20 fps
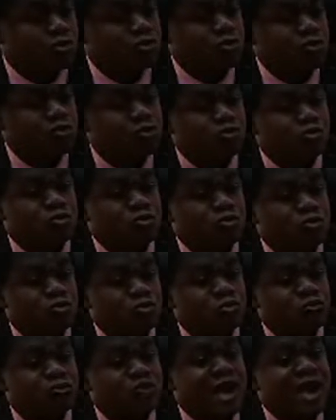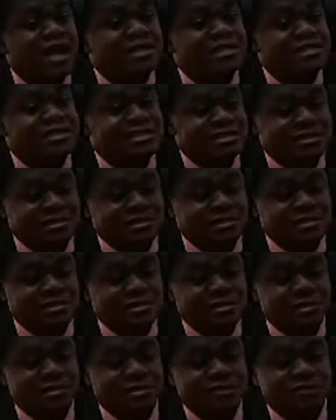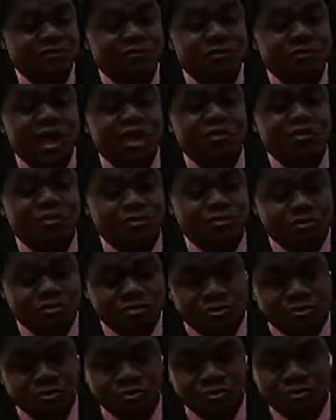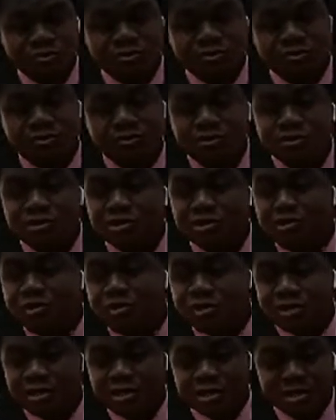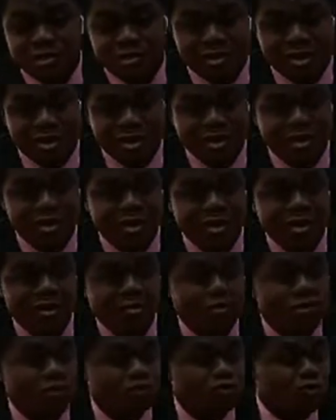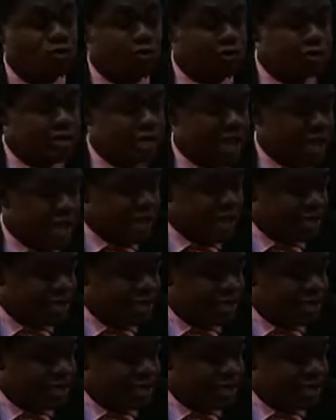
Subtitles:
go to far east, far north, in the western area, but to reside